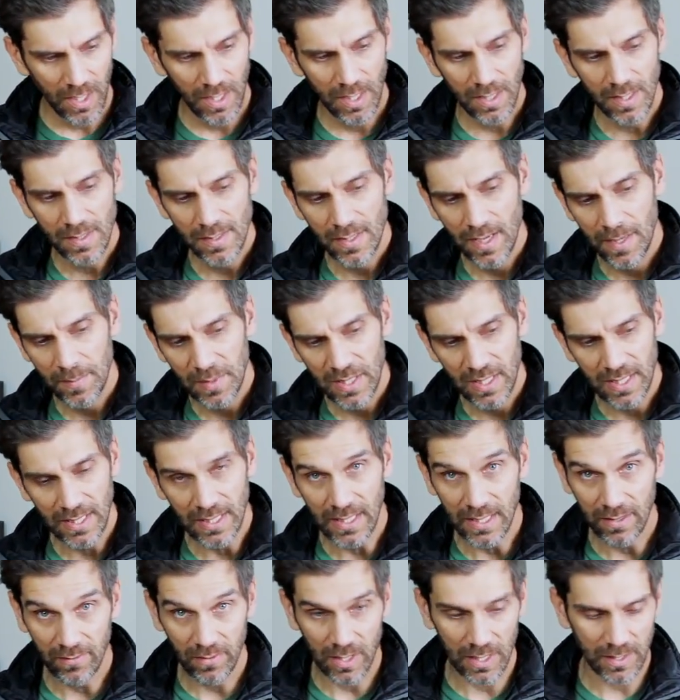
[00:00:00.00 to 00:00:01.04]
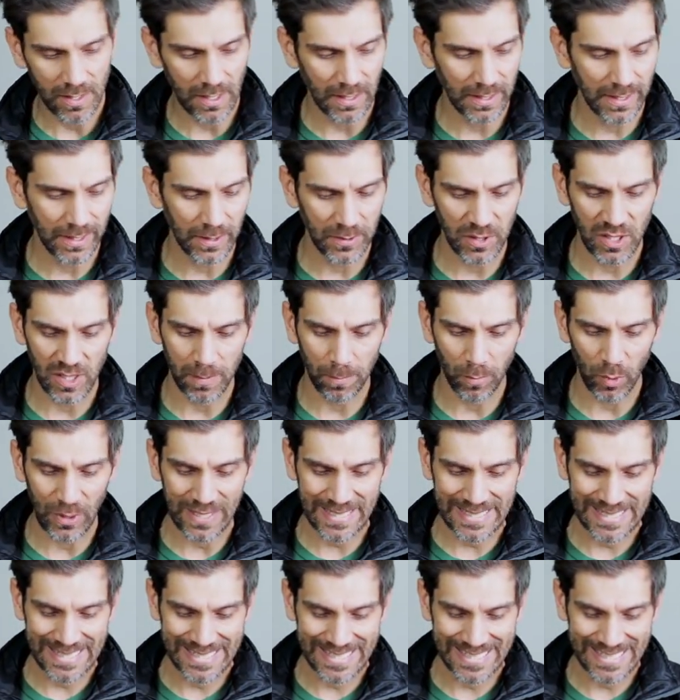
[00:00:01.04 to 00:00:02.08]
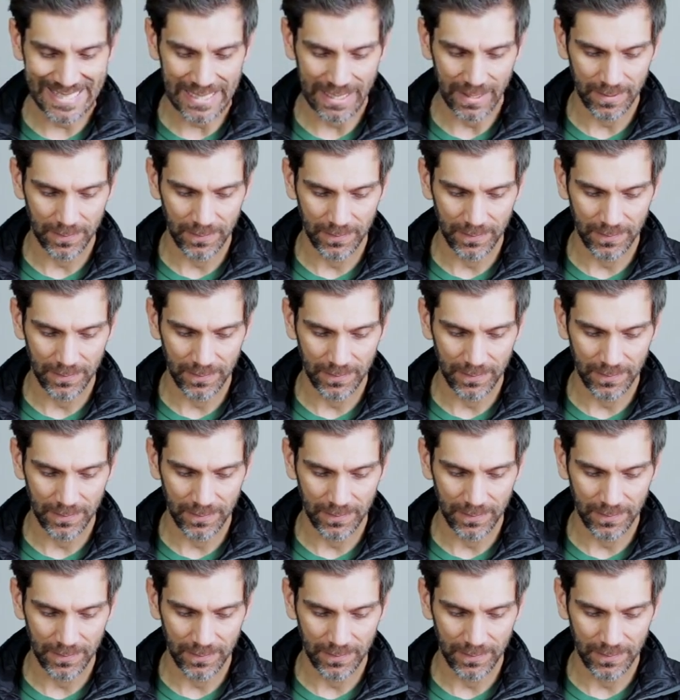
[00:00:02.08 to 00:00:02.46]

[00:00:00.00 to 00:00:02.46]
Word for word: is I'm going to give this a little spritz,